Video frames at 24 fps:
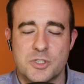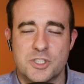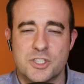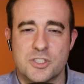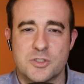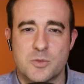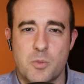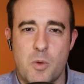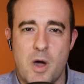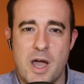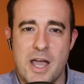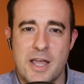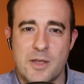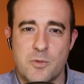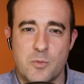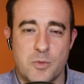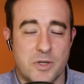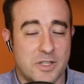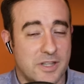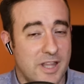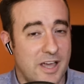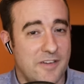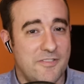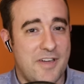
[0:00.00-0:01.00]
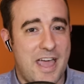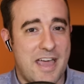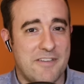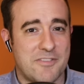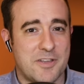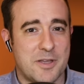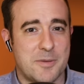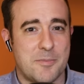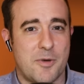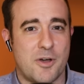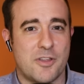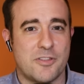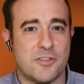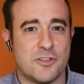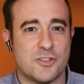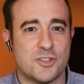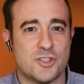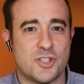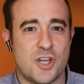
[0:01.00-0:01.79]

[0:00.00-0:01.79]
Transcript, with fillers: which is why we love having him on the